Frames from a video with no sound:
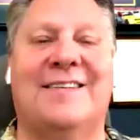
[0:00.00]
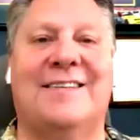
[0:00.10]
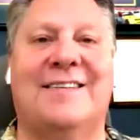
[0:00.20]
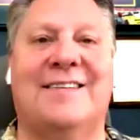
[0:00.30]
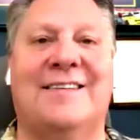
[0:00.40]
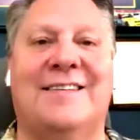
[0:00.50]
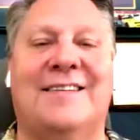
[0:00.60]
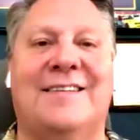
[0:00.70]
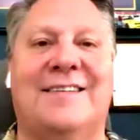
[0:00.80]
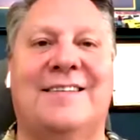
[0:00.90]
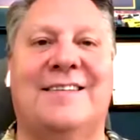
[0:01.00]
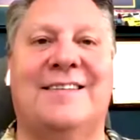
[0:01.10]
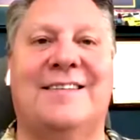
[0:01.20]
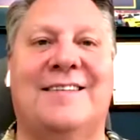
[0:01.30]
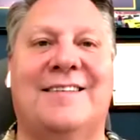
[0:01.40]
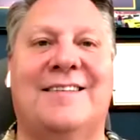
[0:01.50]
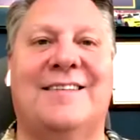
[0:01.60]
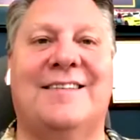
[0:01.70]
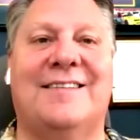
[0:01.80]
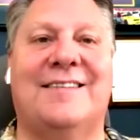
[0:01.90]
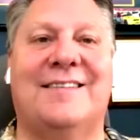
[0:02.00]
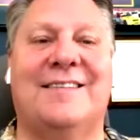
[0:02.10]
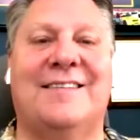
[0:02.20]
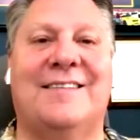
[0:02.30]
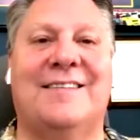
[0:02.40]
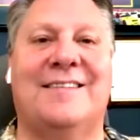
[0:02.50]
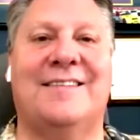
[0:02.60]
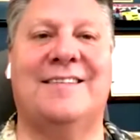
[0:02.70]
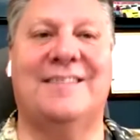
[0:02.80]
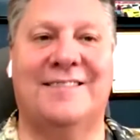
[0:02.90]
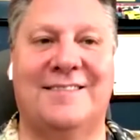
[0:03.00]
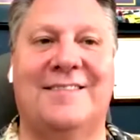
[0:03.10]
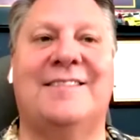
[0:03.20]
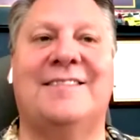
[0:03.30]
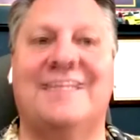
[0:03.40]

(silent)